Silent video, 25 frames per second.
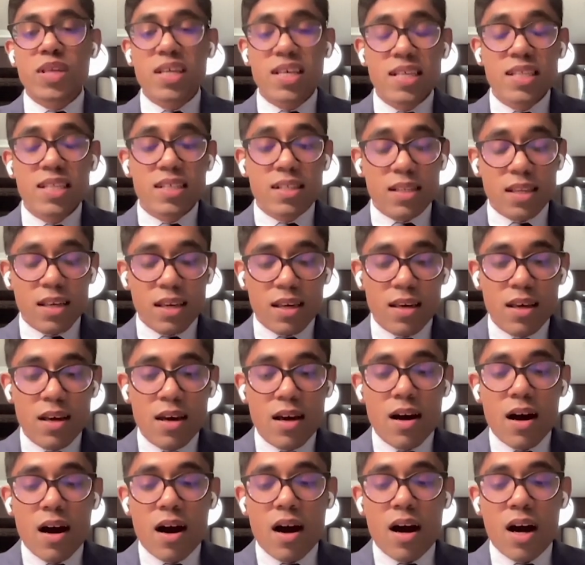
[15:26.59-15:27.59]
easily
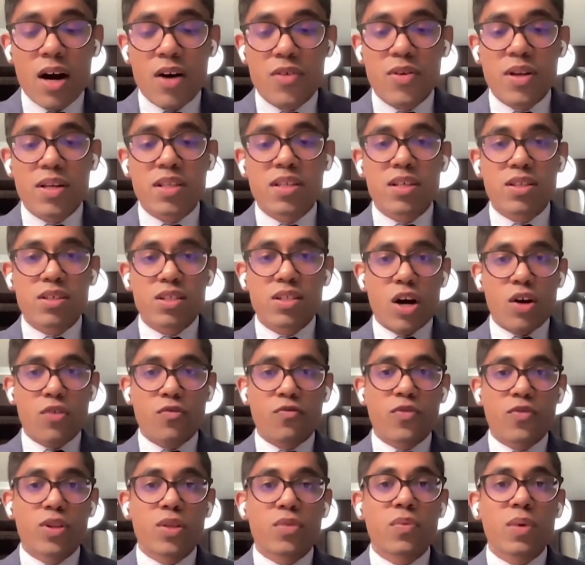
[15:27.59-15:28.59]
rent it
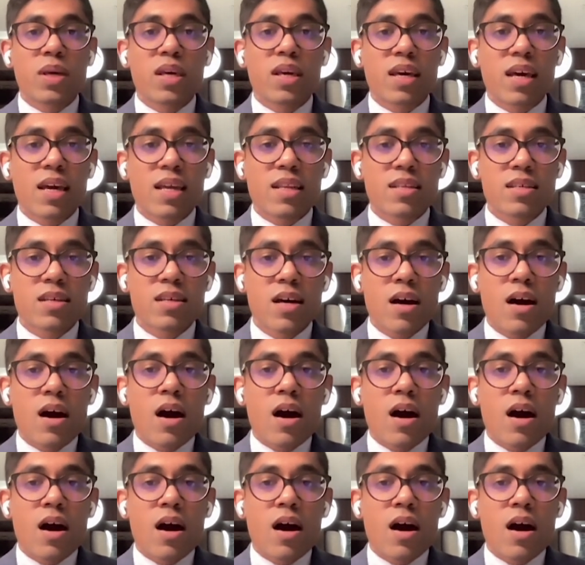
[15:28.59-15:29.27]
out for the weekend.